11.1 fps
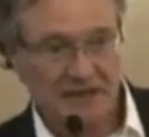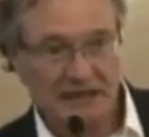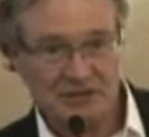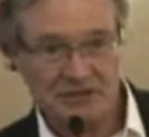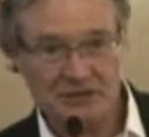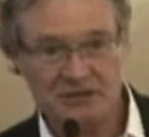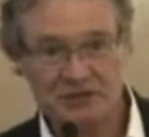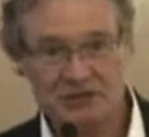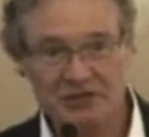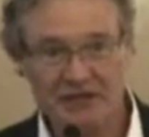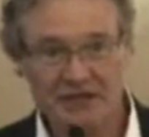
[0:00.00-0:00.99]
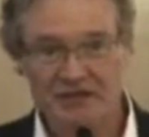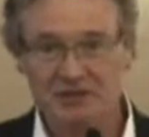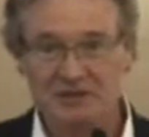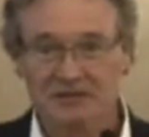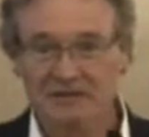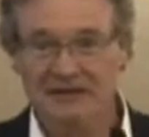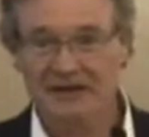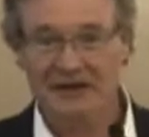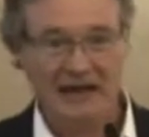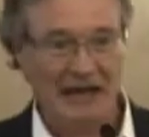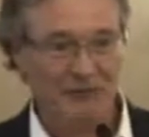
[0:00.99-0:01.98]
actually going to change
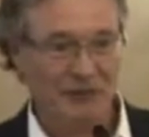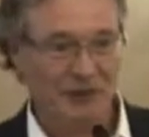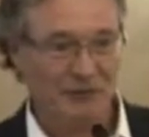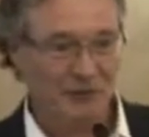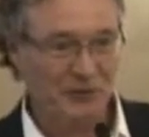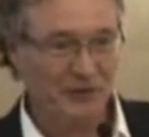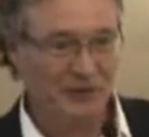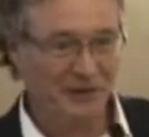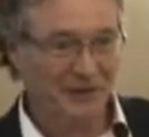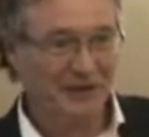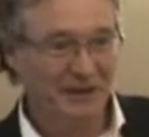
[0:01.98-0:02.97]
after I've heard the